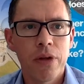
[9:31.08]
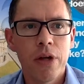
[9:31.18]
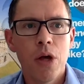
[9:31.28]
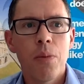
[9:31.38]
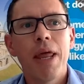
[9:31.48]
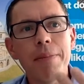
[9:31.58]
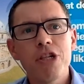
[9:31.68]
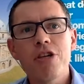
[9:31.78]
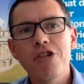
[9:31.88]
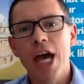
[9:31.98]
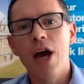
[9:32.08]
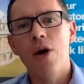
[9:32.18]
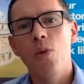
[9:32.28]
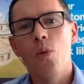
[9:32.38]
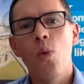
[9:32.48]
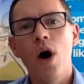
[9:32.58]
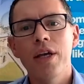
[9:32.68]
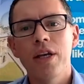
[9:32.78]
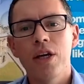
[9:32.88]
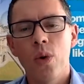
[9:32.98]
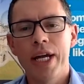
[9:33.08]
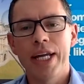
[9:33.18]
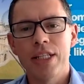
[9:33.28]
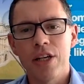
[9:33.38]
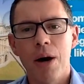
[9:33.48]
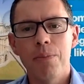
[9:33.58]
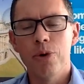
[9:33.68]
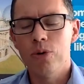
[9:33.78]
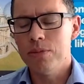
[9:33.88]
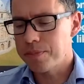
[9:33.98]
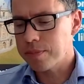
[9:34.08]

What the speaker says: But let me just share one quick example.